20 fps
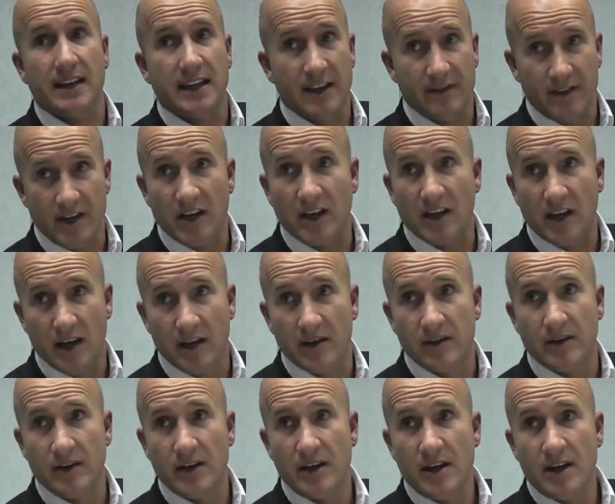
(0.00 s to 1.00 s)
give it a go.
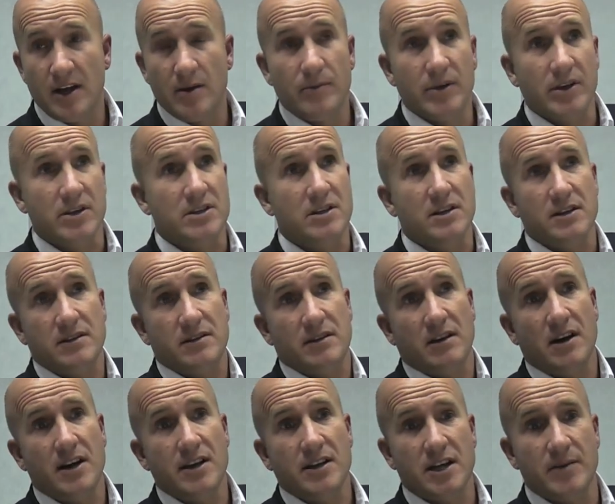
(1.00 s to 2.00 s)
Because
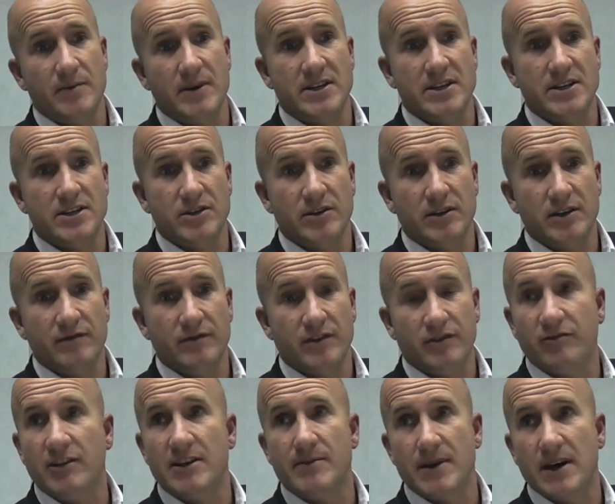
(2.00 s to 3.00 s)
I committed to it for
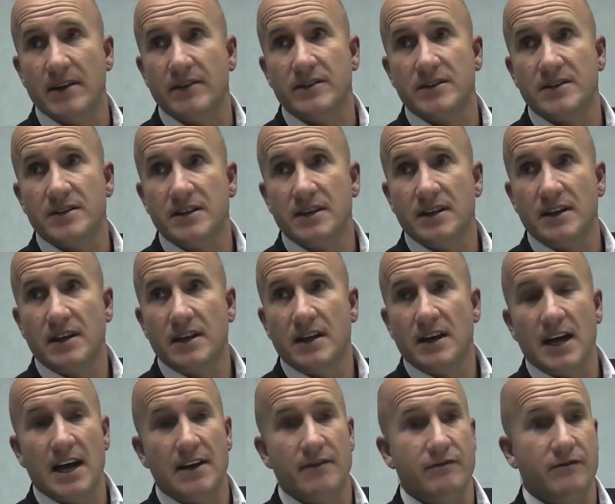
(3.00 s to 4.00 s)
3 months,
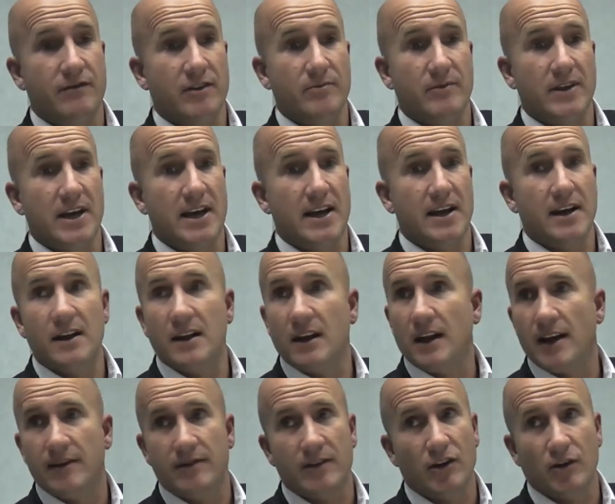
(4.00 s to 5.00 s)
and from there,
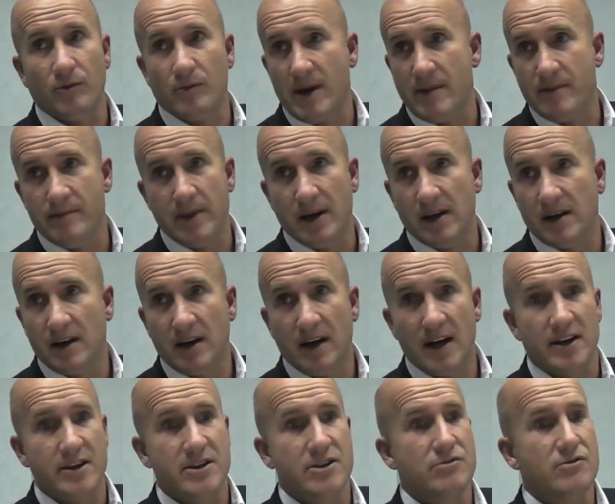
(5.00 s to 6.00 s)
lifelong member.
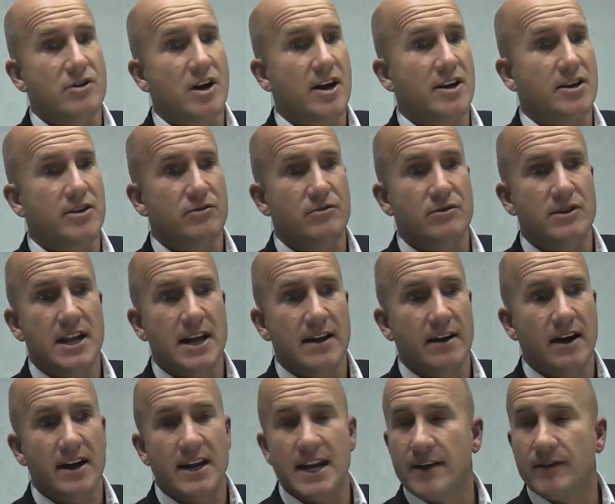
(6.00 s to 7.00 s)
I
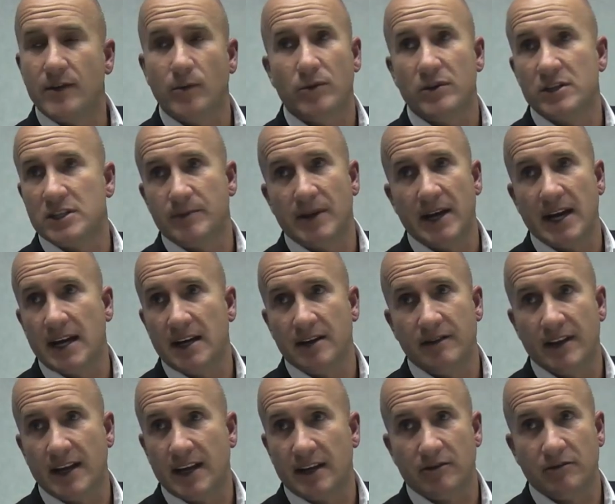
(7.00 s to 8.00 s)
never want to be out of
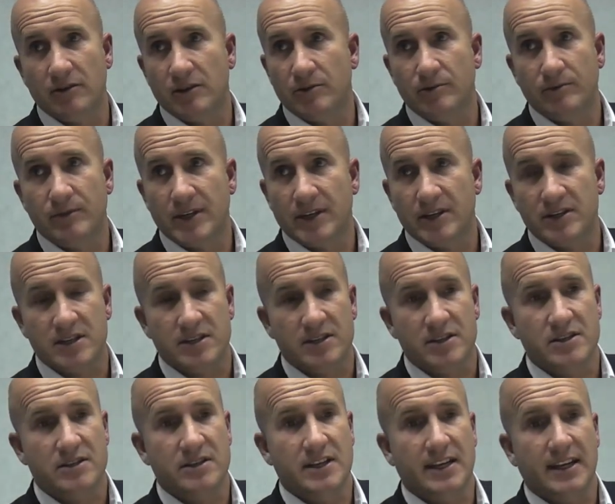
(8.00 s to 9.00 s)
that group, because I
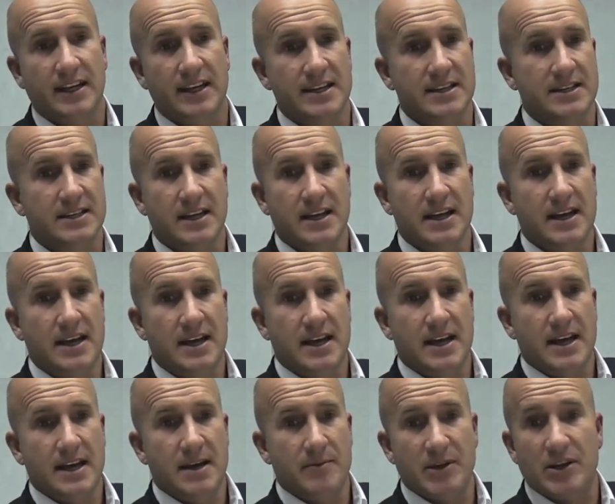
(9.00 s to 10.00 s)
just think it's
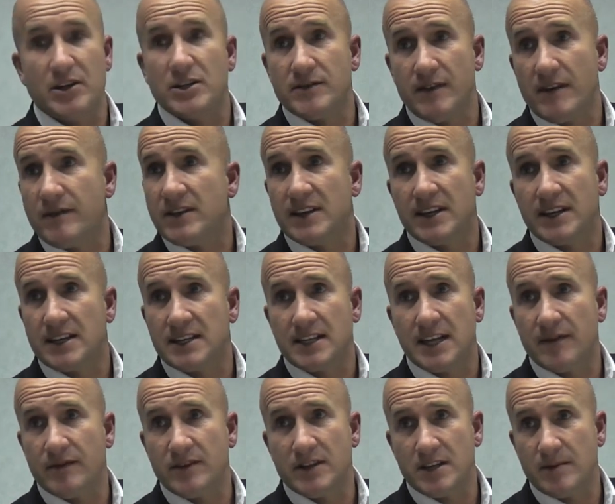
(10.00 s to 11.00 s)
because of everything it's
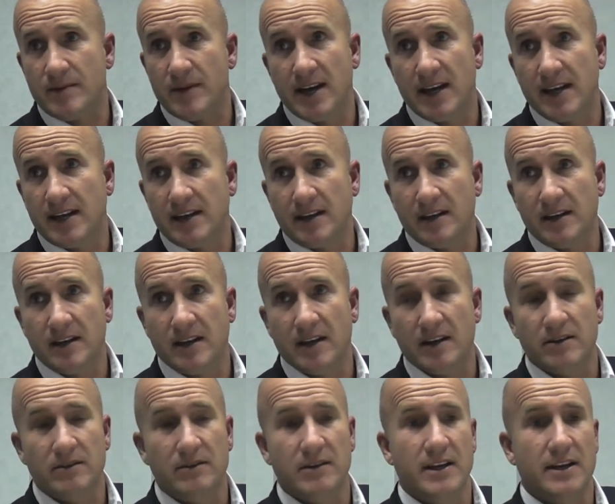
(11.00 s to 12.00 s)
given to me,
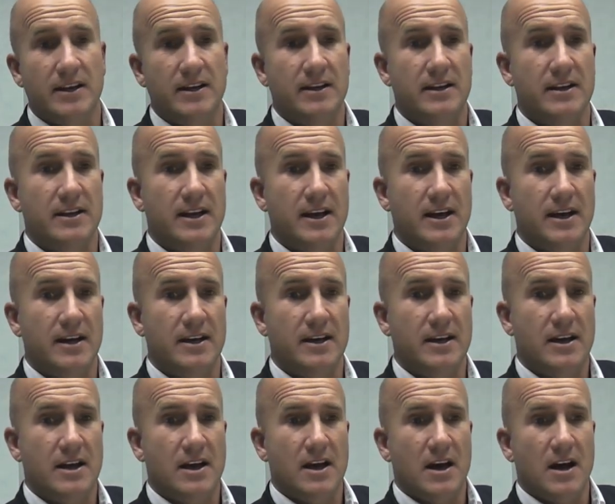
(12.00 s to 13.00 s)
And
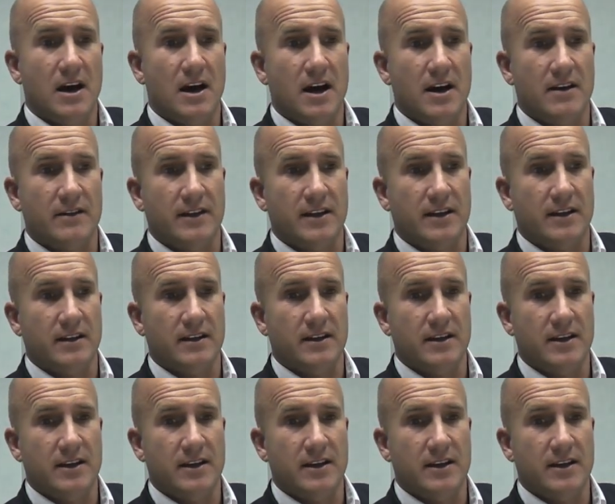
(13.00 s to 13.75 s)
I think